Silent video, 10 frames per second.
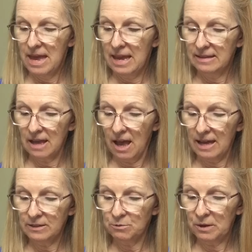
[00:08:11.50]
His
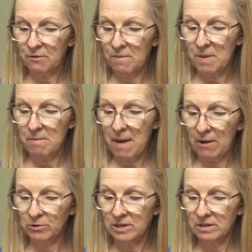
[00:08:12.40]
eyes went from the
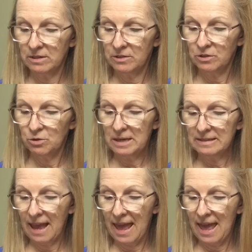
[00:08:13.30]
mountain to
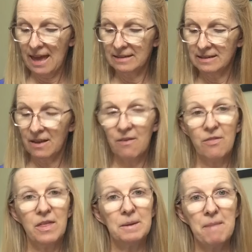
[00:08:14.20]
his hand,
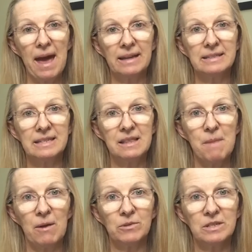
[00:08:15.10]
then back to the
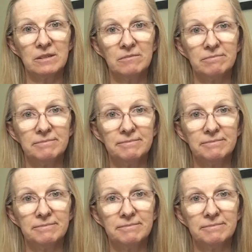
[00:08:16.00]
mountain.